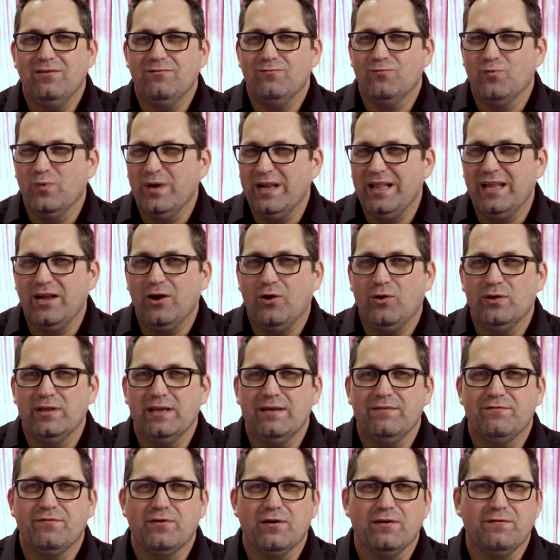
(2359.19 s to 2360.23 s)
really only
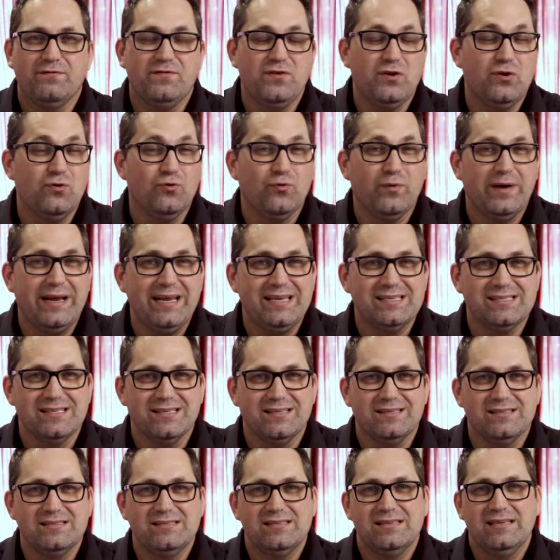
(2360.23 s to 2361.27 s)
for a few
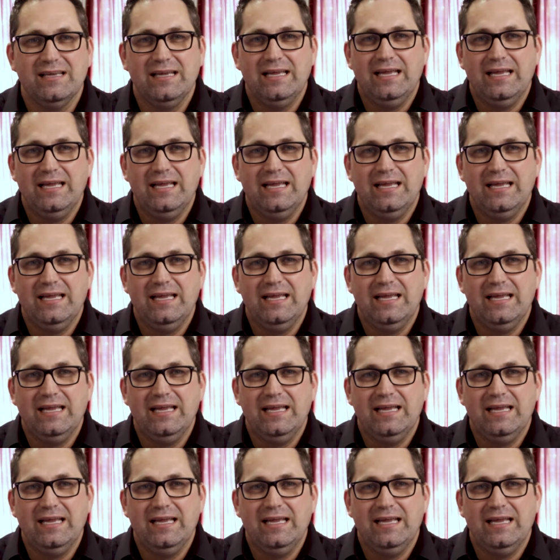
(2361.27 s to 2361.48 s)
reasons.